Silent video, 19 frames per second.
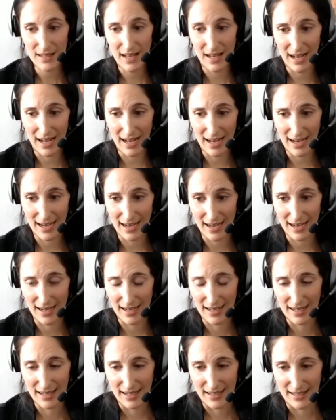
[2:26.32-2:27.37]
Uh,
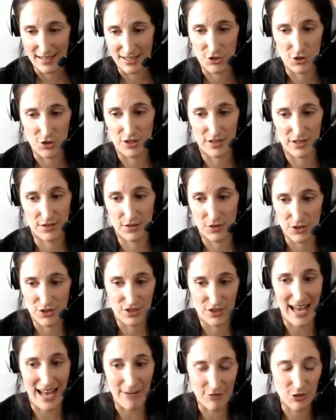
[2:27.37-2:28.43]
you
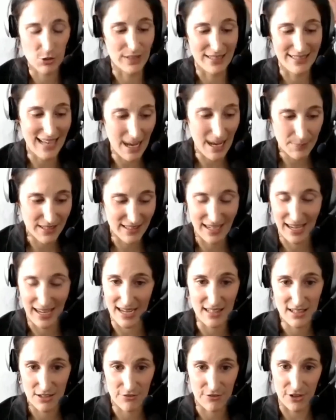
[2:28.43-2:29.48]
just have to adapt to the
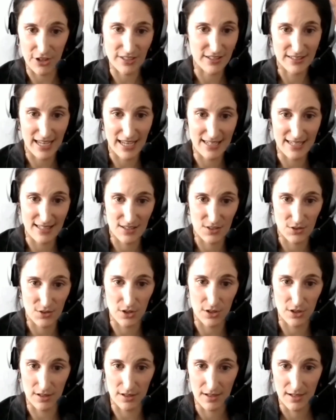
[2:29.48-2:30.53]
kinds of exercises
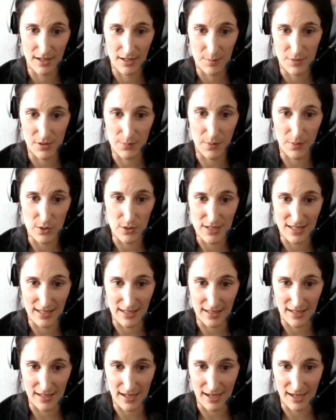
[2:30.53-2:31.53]
you're proposing